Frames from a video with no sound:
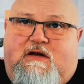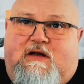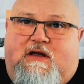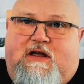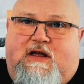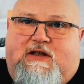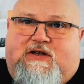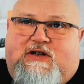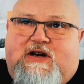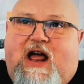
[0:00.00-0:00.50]

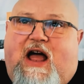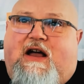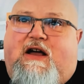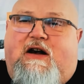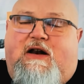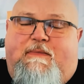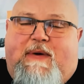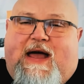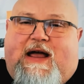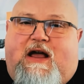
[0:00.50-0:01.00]
it's not going
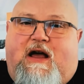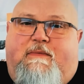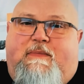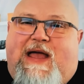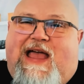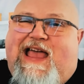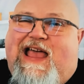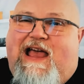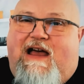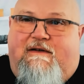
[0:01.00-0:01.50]
to back
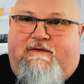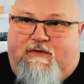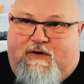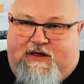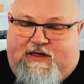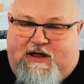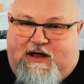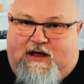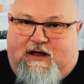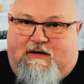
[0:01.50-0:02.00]
up
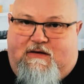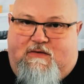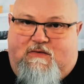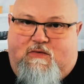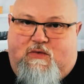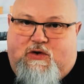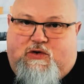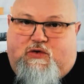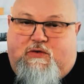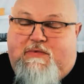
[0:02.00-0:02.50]
everything,
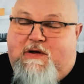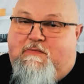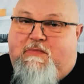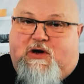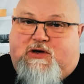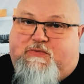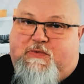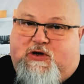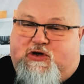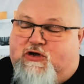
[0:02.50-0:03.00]
which would be
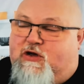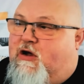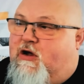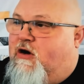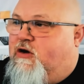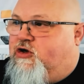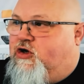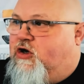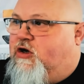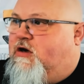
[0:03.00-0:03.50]
much, much
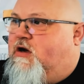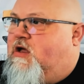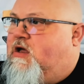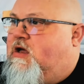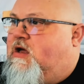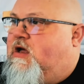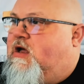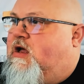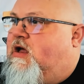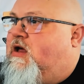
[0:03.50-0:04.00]
larger.
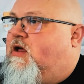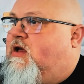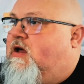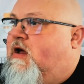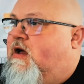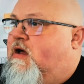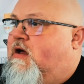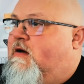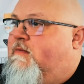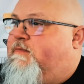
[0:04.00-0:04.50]

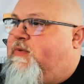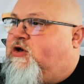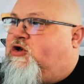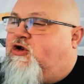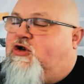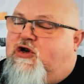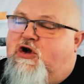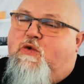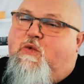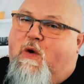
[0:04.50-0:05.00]
But you
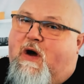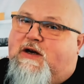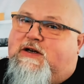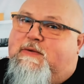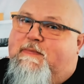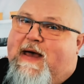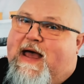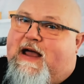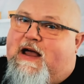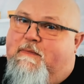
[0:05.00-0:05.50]
do want to
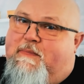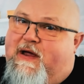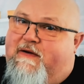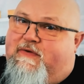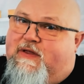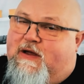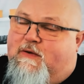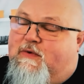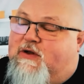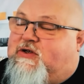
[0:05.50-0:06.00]
back up
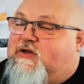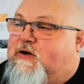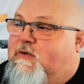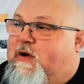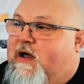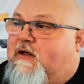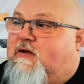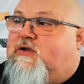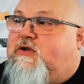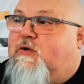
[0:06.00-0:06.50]
everything once in a
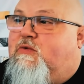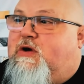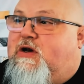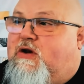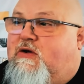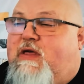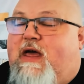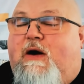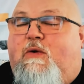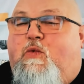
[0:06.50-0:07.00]
while, so we
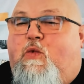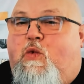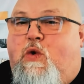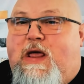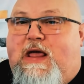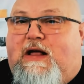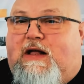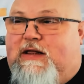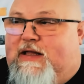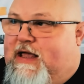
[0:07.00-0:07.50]
do that
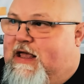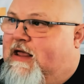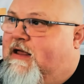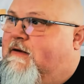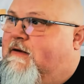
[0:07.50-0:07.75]
weekly.